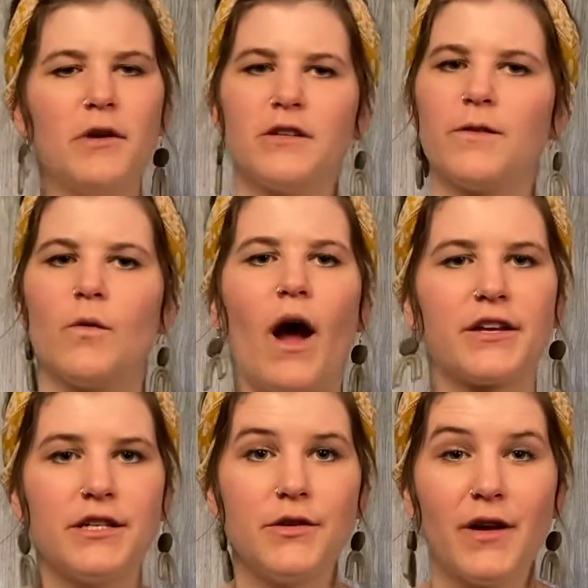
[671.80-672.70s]
much for
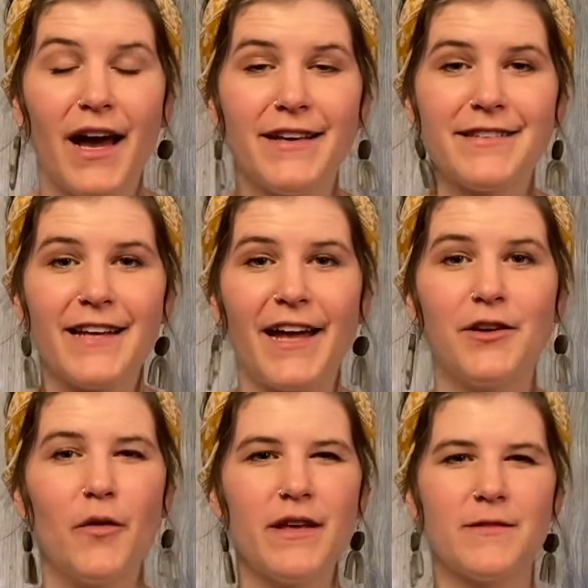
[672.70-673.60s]
watching, you guys. I
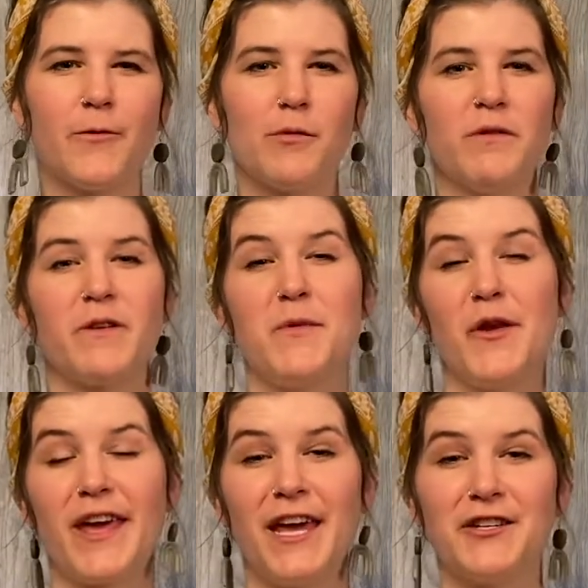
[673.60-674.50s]
know this form of
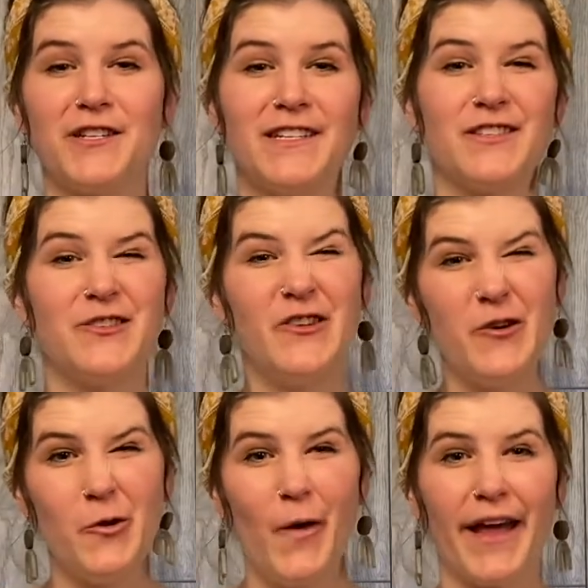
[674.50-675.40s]
communication is
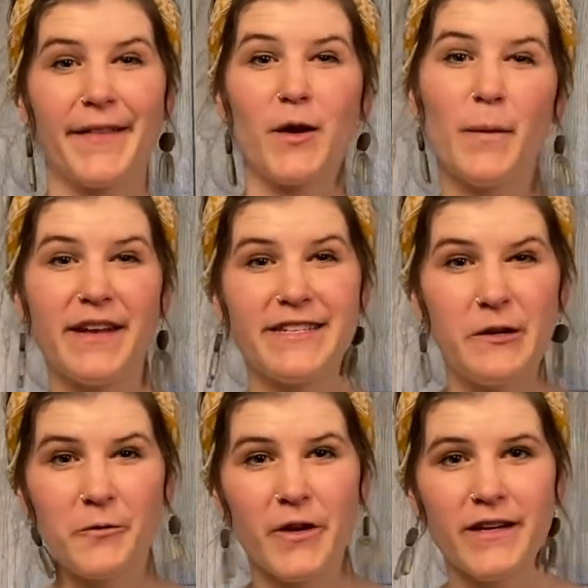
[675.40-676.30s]
new and a little bit
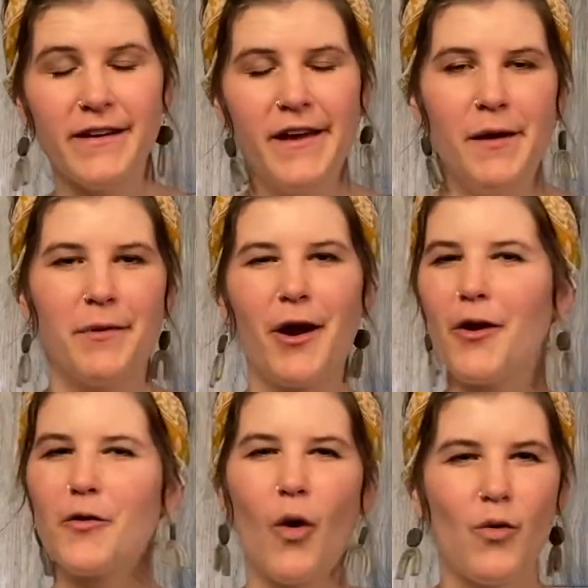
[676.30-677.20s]
different, but
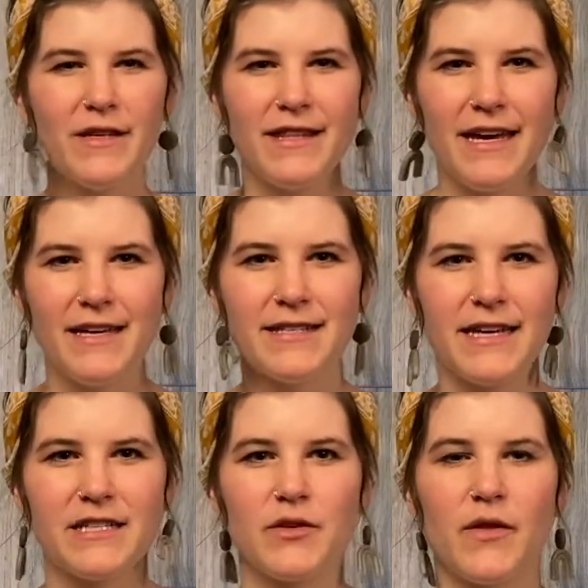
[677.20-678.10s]
our goal in this
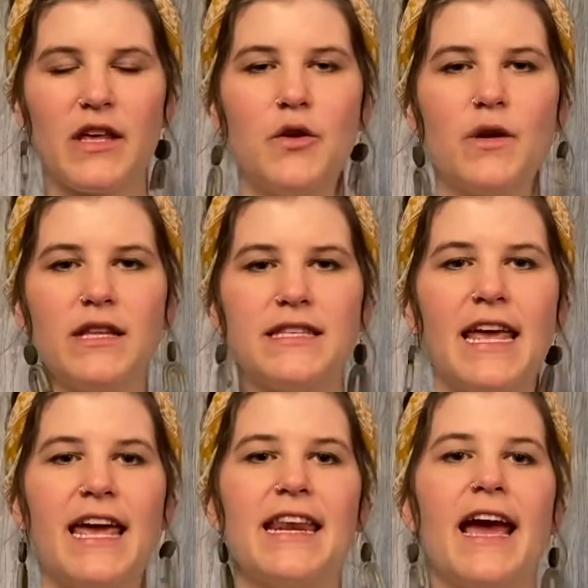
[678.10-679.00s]
is so that you can
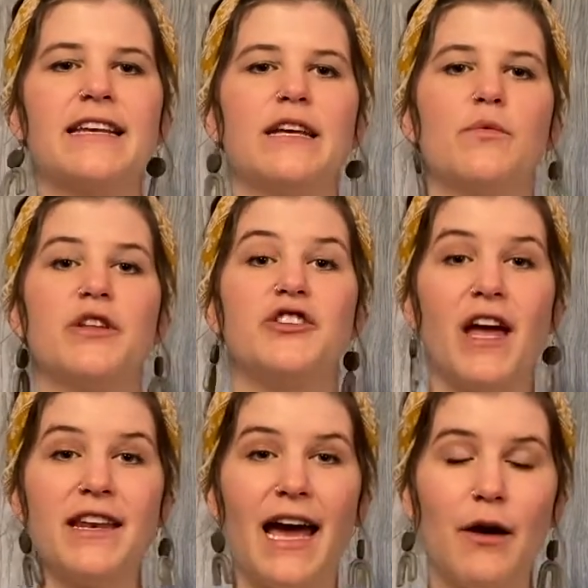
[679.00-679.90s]
stay connected with
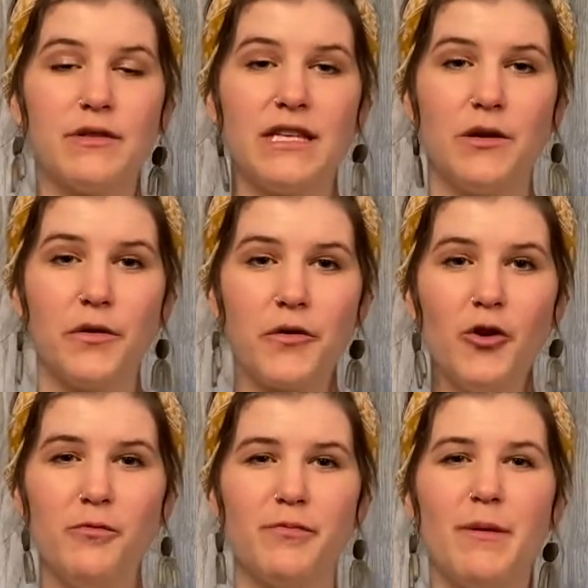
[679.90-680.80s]
GenNow's youth
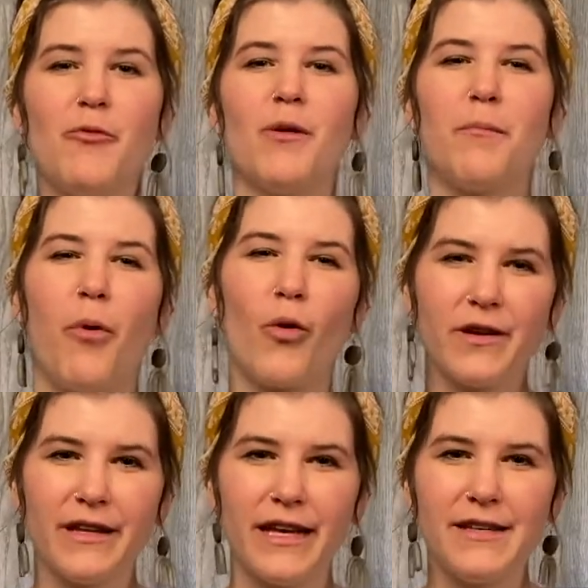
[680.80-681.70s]
group, but more
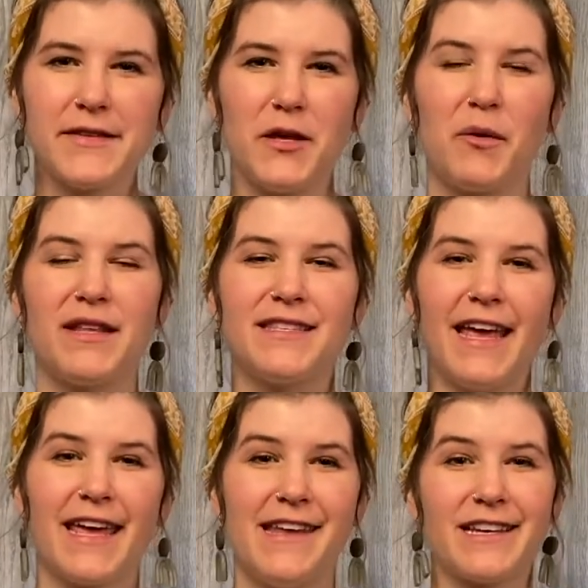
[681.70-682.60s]
importantly, so that you can
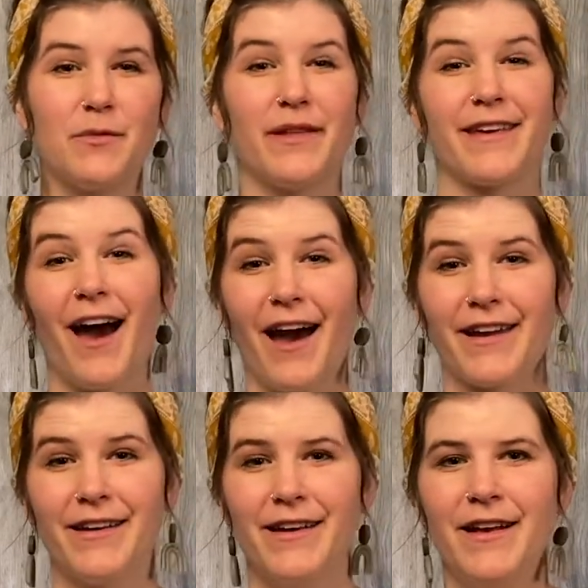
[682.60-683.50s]
stay connected with God.
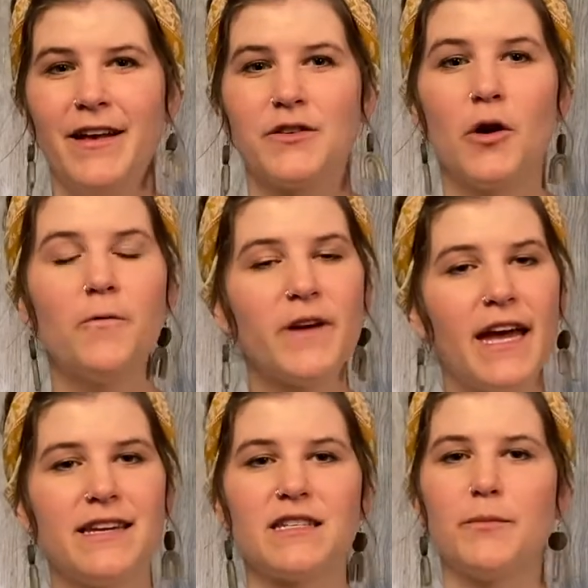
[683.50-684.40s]
So don't
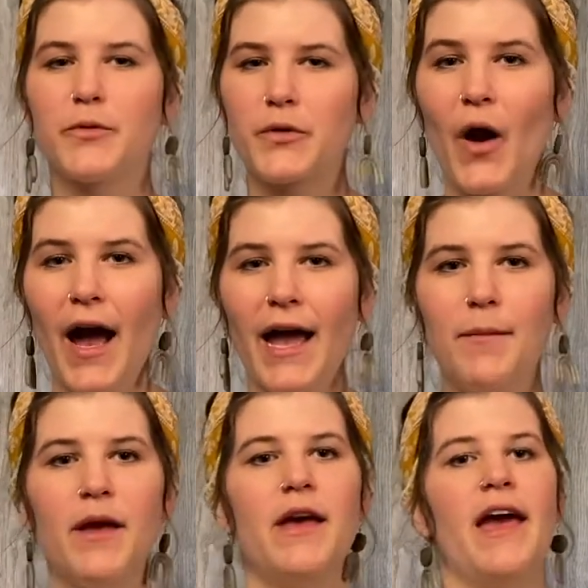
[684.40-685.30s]
forget to
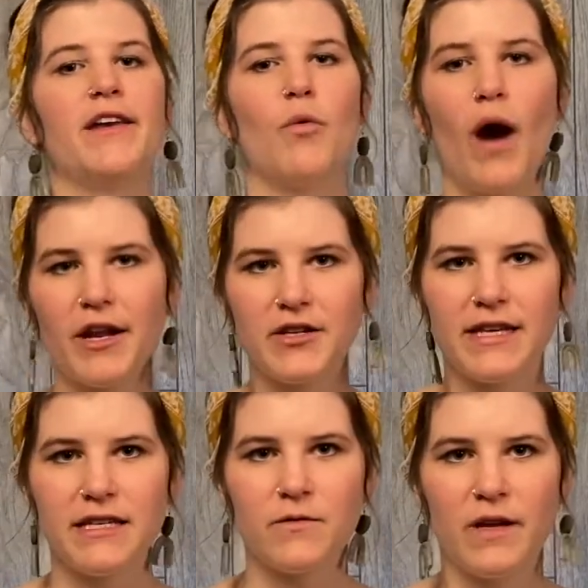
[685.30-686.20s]
subscribe and to watch
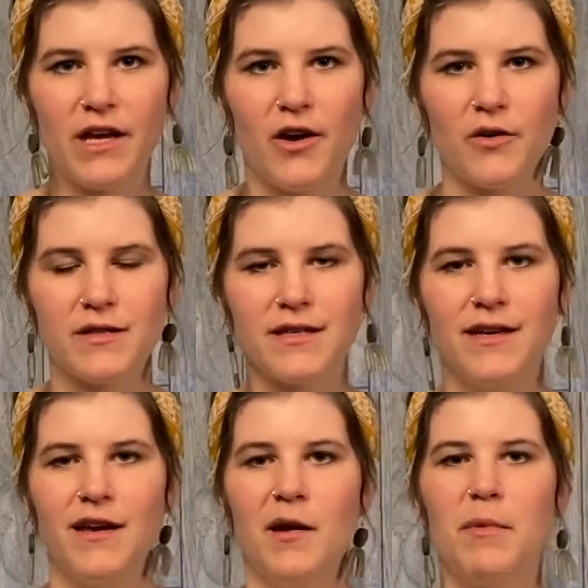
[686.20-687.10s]
these videos.
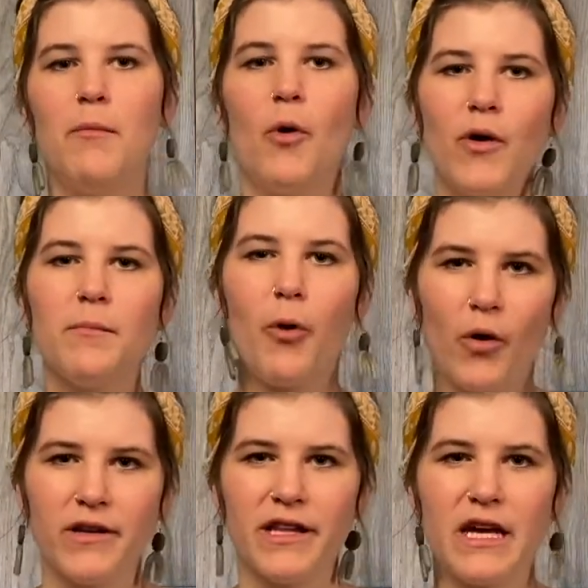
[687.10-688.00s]
But more
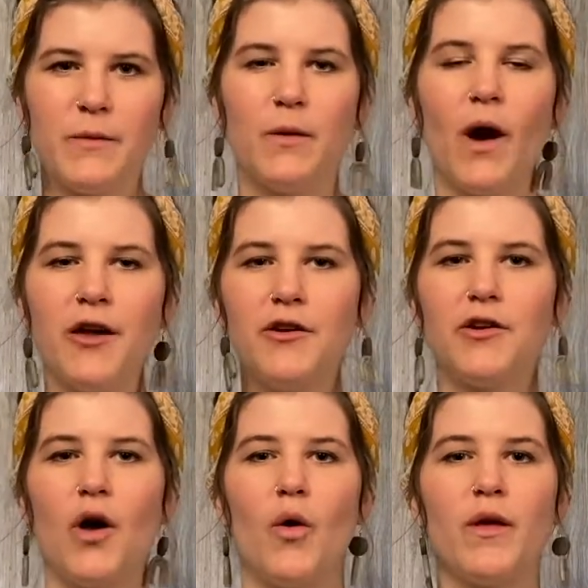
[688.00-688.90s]
importantly, we want you to
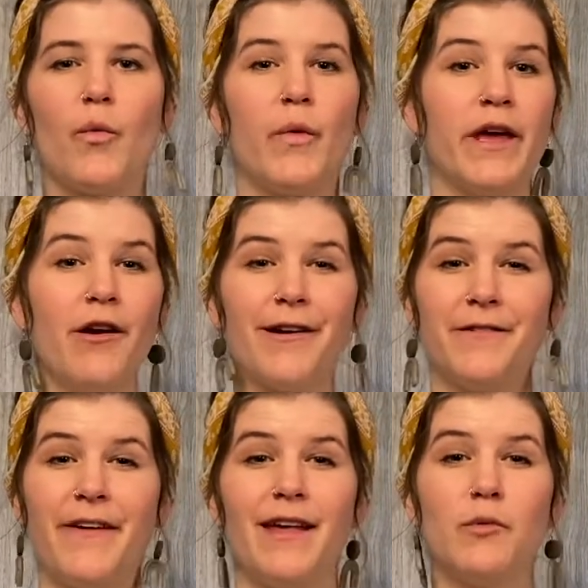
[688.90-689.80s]
know that we are
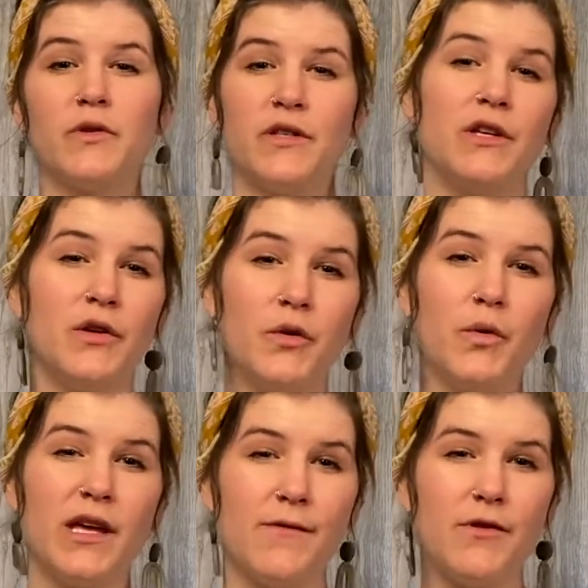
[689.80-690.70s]
available to you
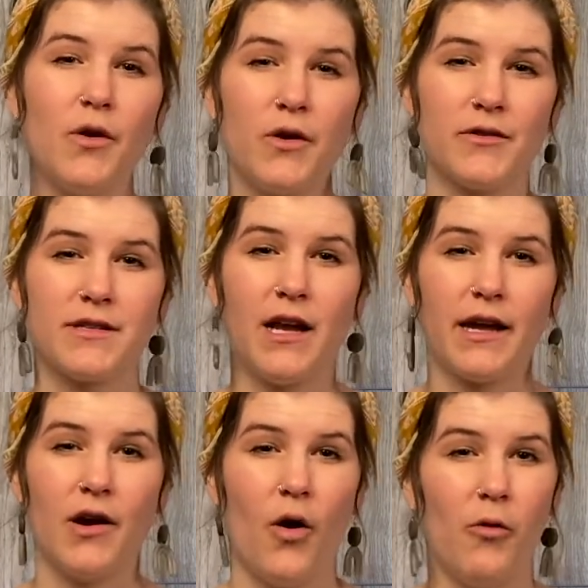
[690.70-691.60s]
even though you're
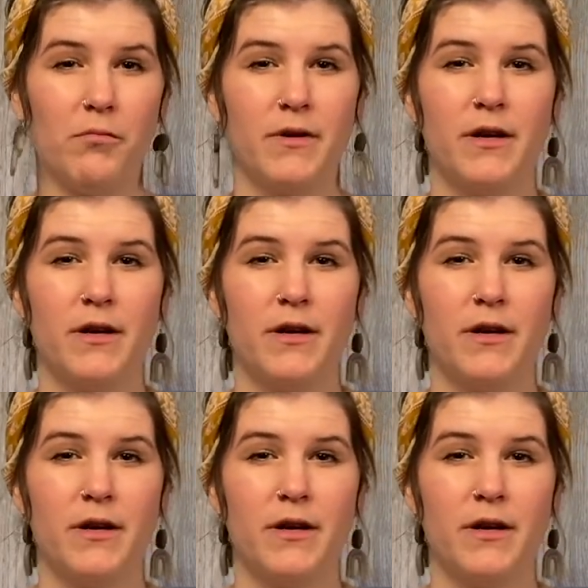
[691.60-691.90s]
stuck at home.